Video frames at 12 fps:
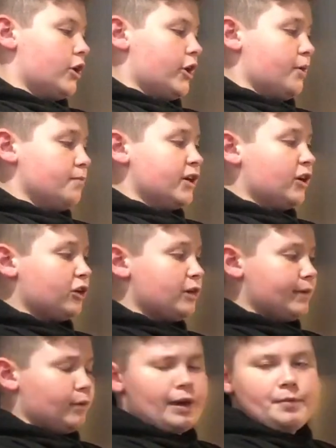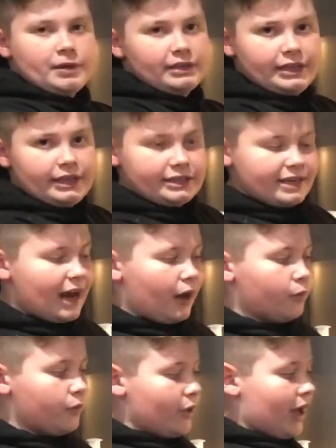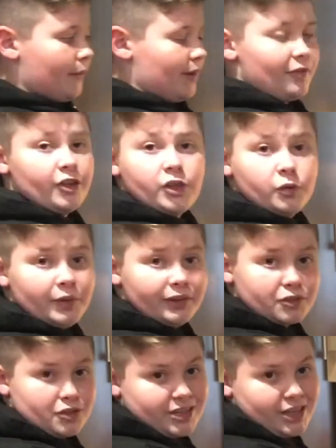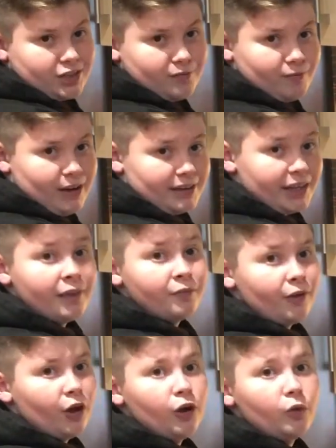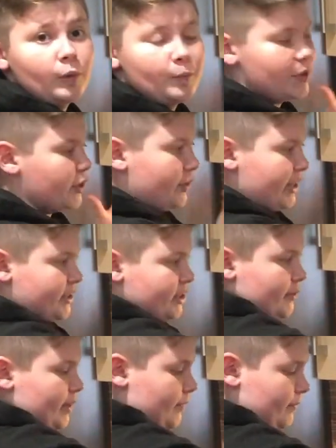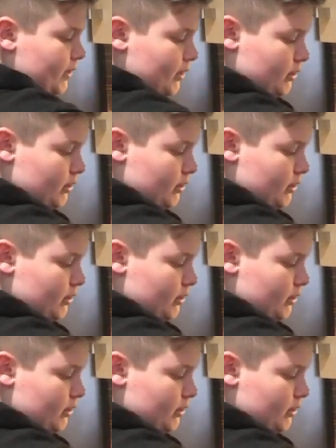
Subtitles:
You're not going to be whipping these now, however you will just need them ready for when we do need to do it.